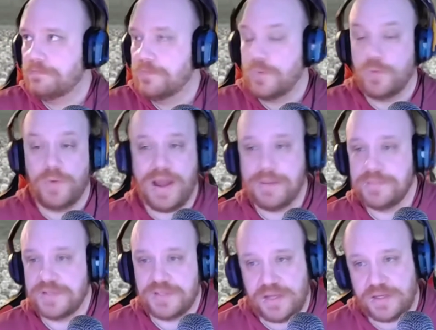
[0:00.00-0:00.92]
RAM
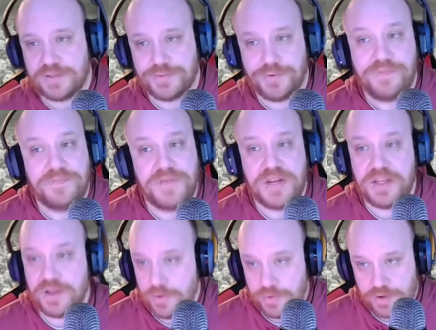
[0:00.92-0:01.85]
sticks or
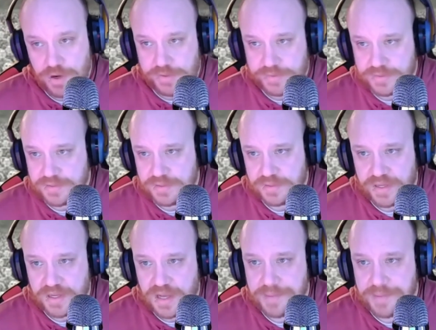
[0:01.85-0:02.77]
video cards,
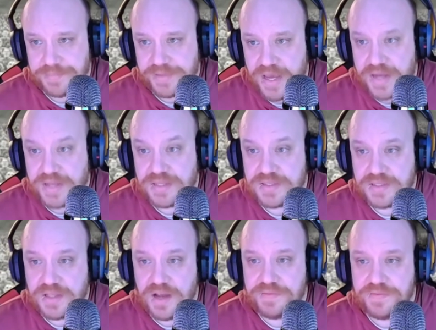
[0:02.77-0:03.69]
like I'm getting
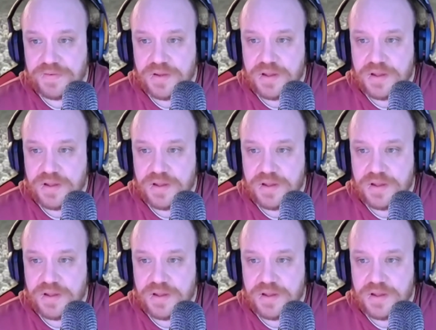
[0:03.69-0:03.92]
stuff